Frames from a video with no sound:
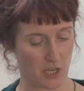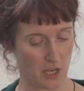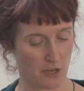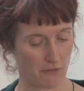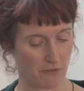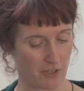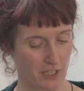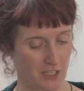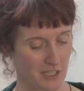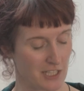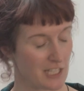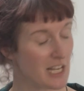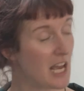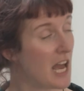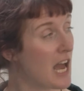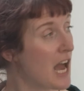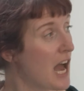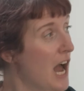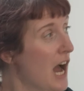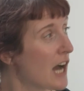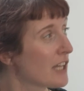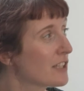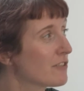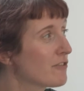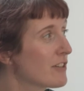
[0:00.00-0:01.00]
service.
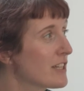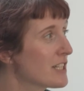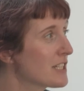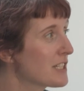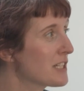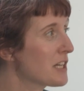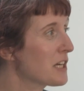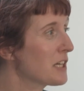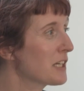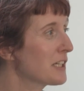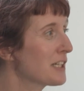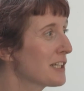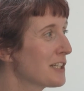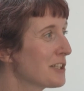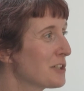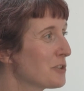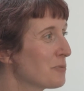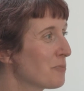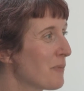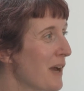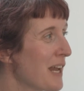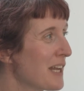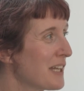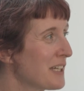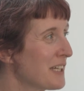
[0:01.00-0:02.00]
And the reason I include
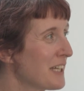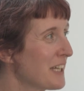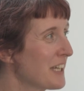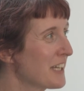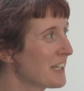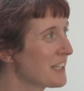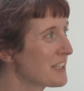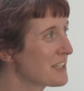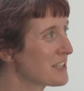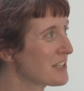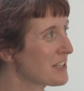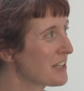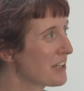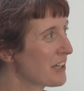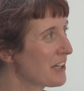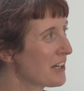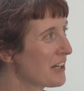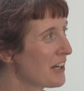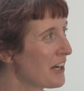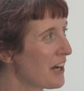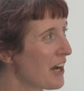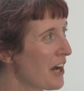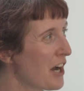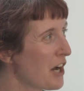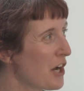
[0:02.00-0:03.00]
Melanie is
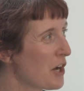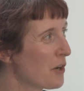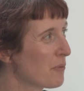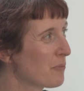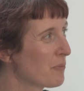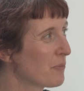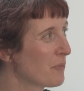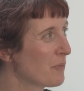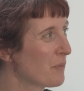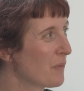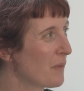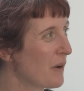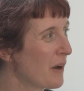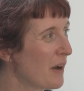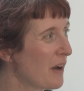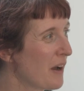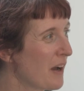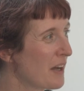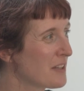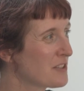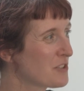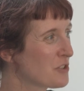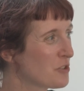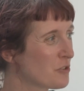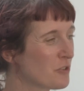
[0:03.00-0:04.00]
that
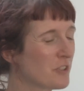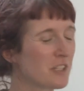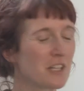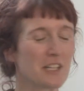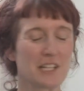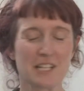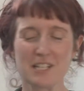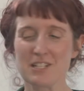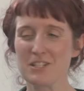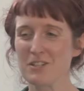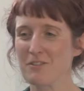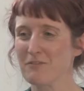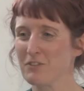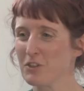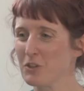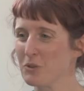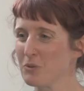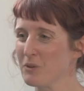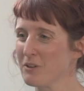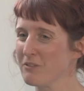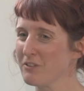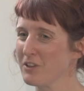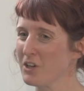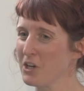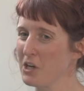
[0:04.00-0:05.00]
I saw in an interview
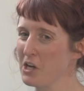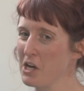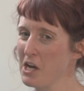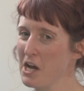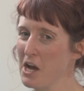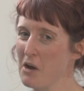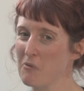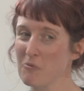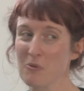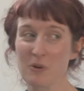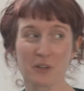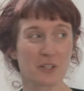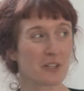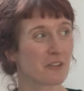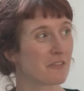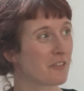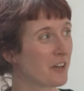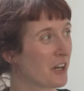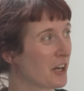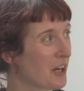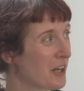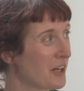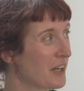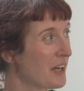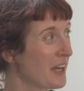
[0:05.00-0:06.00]
with her, and one of
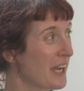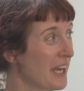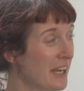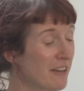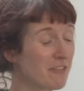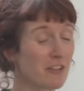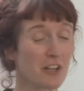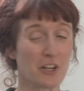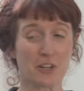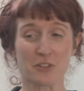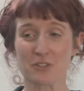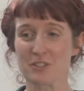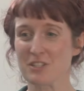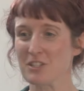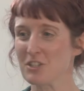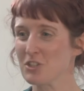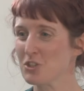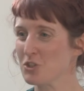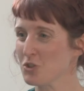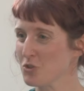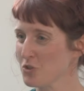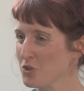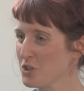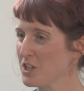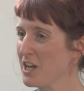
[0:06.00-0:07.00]
her heroes is
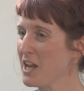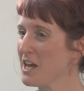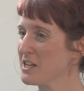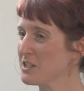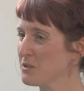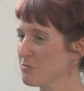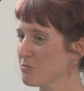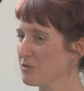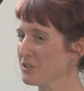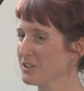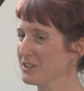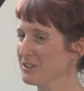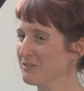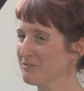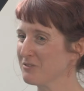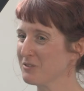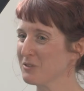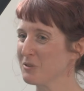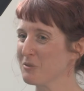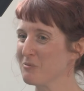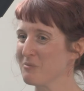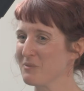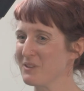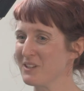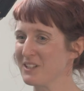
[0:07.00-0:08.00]
George Lansbury
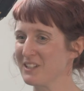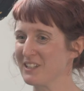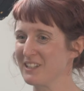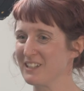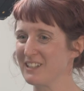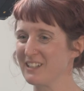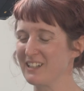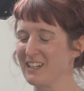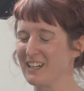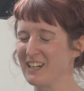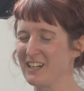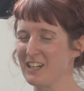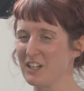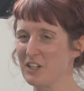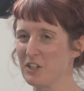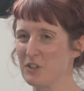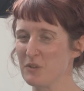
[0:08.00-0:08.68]
from the